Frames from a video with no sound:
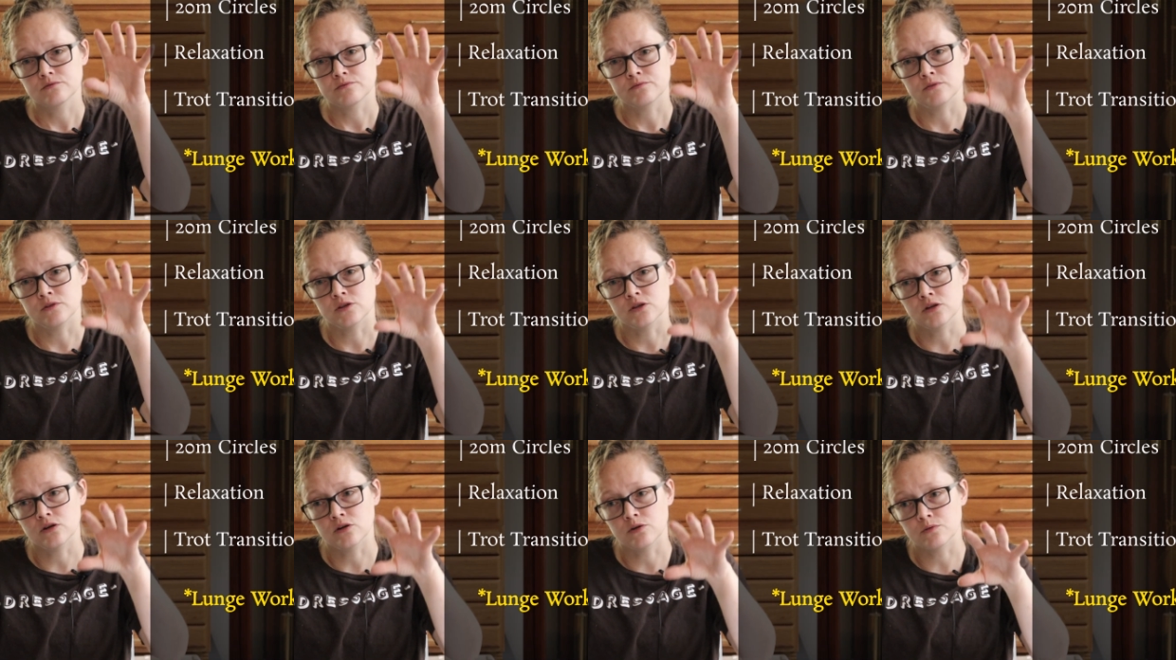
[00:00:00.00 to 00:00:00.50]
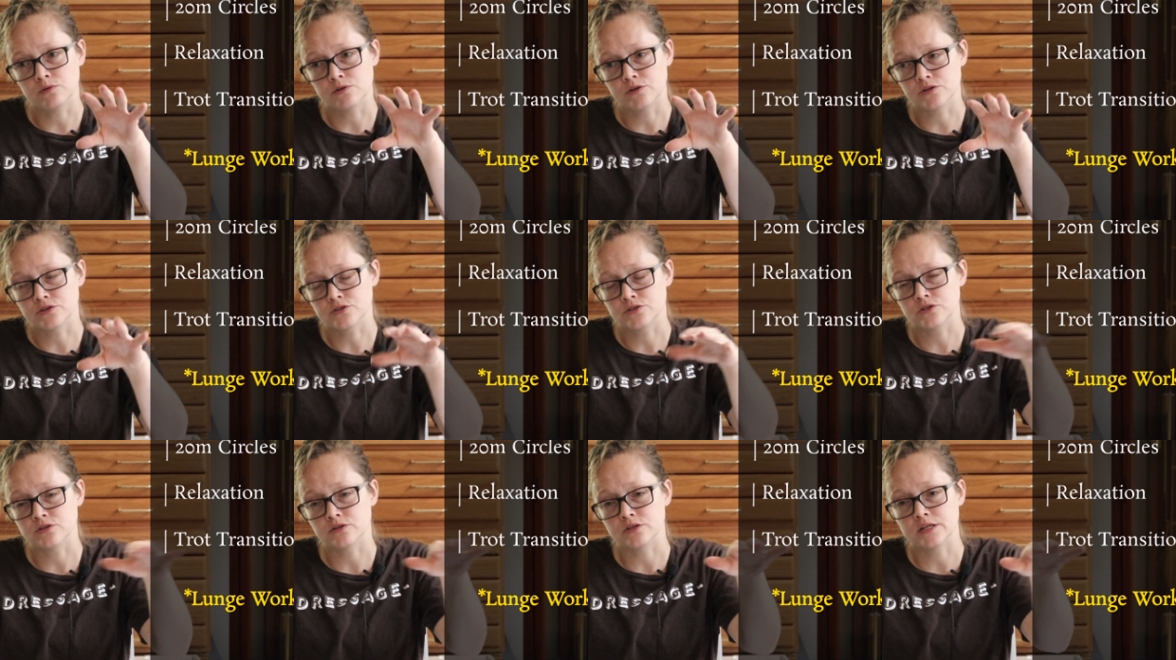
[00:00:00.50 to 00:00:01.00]
lower
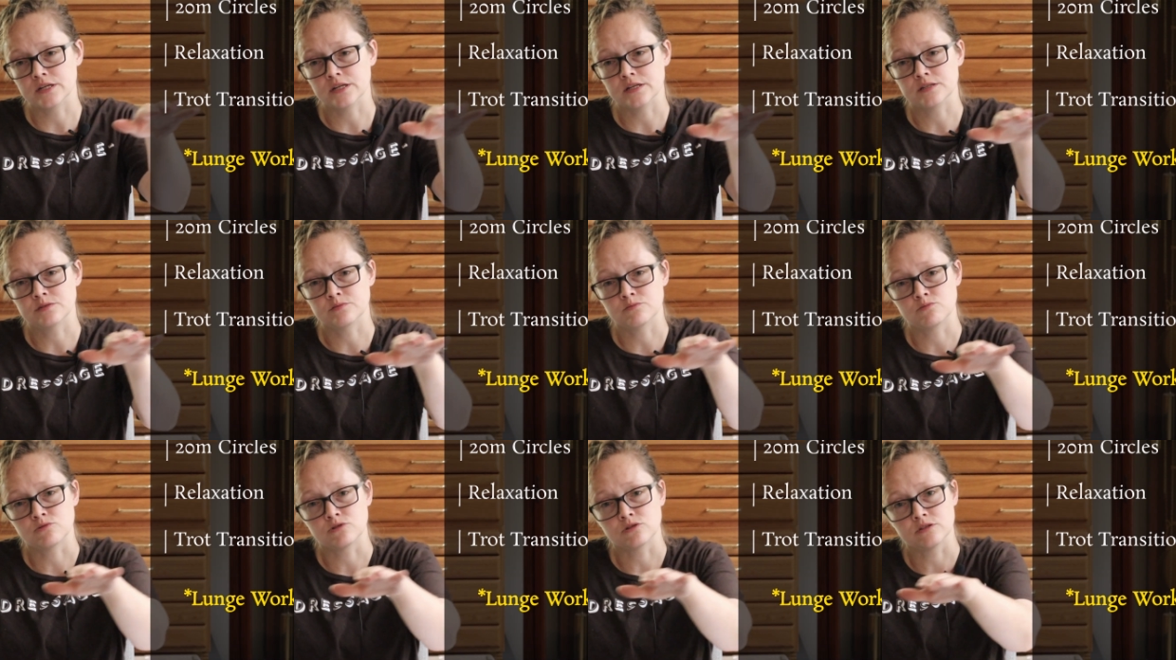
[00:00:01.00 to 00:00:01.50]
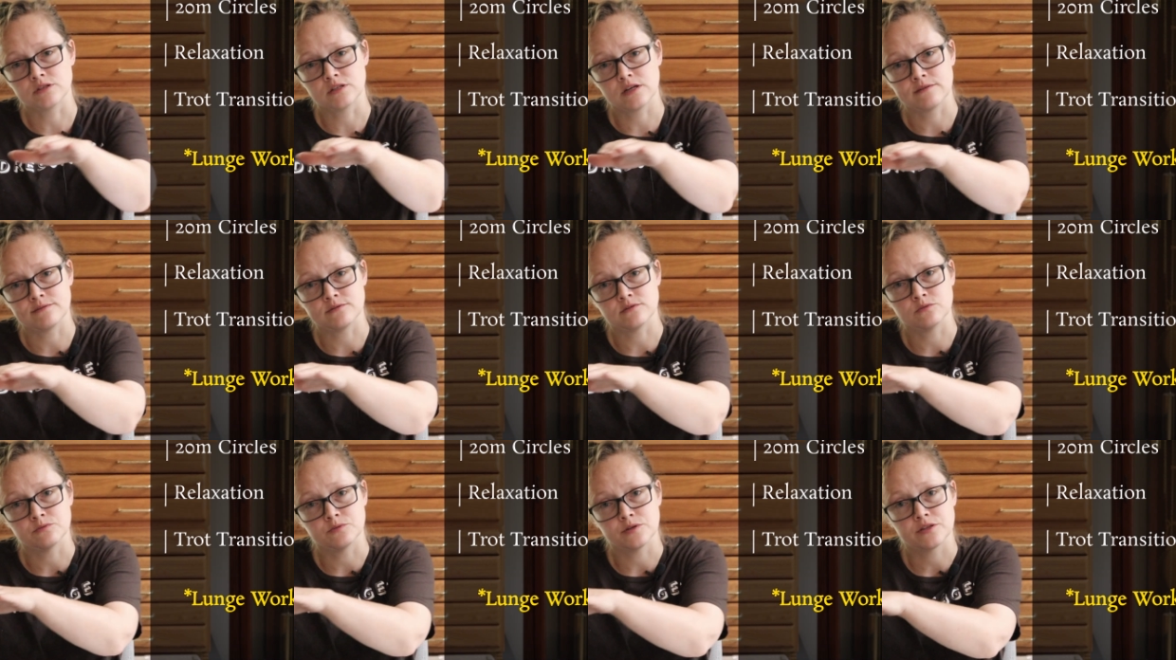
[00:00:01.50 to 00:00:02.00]
so that it's more
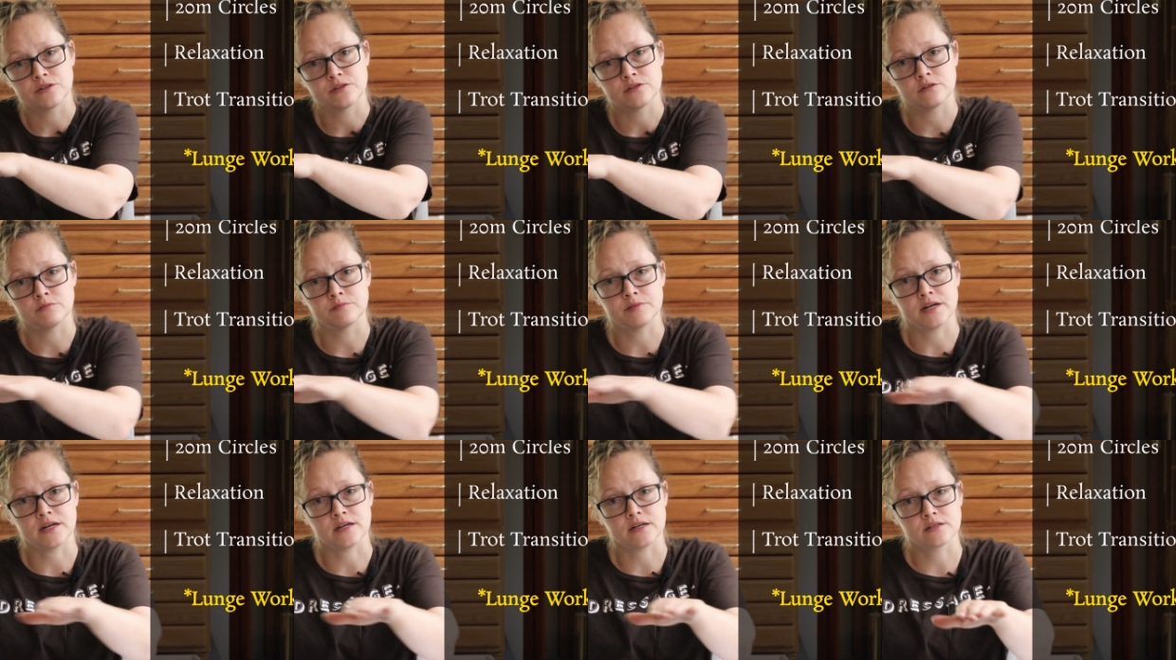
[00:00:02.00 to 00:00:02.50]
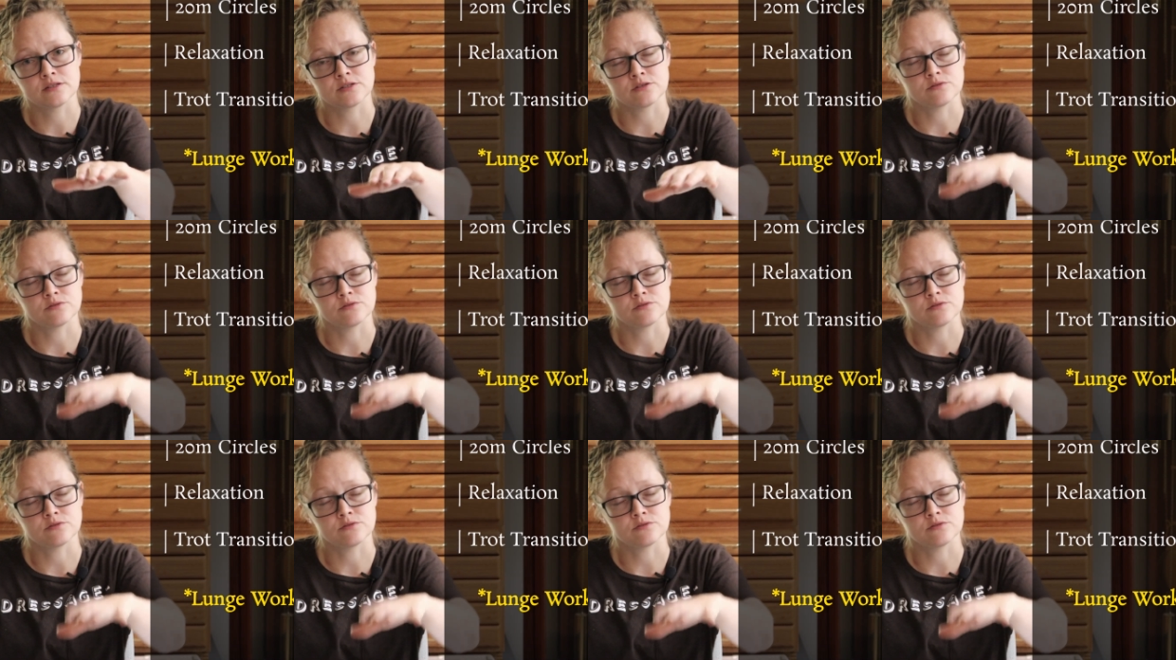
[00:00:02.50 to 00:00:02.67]
level with their back.